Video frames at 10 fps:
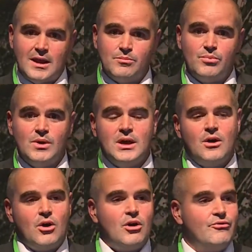
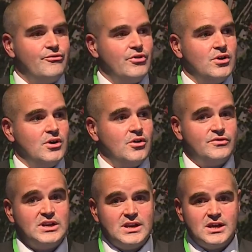country or one
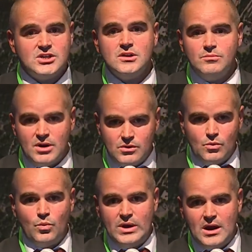type of,
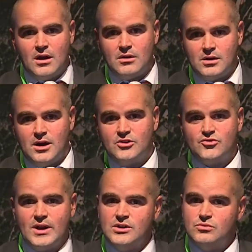uh, of
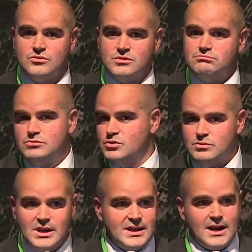detection, but we
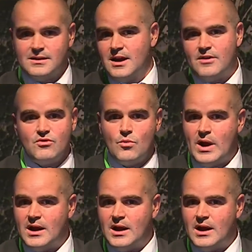are trying to,